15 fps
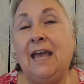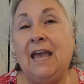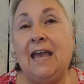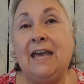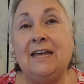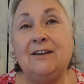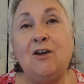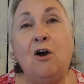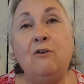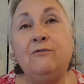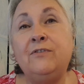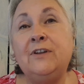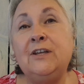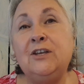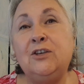And
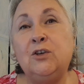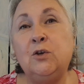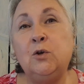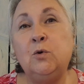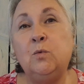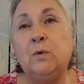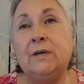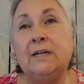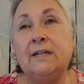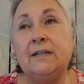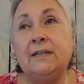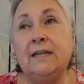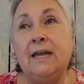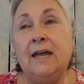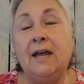hopefully you
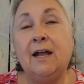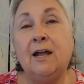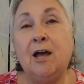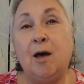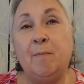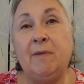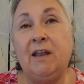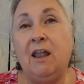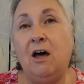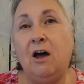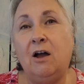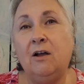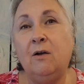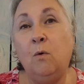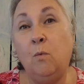will come
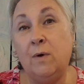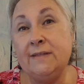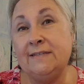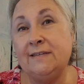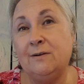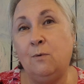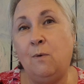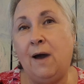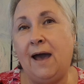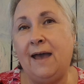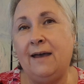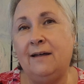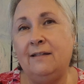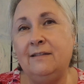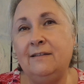along once in a
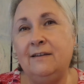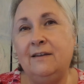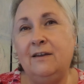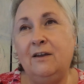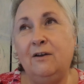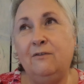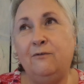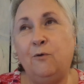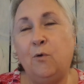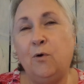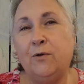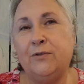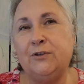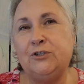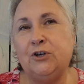while
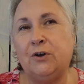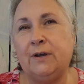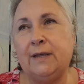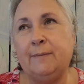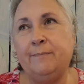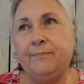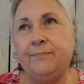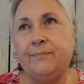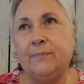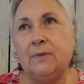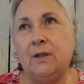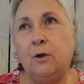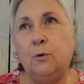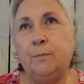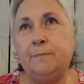for the journey.
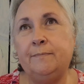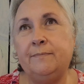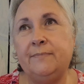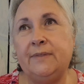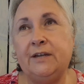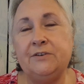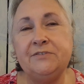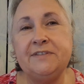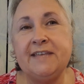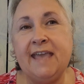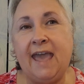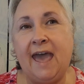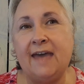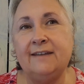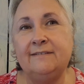Oh, there's the
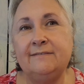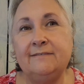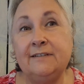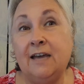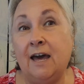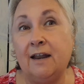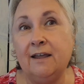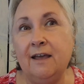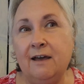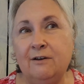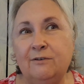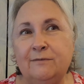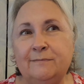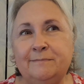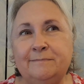cat. Gotta go.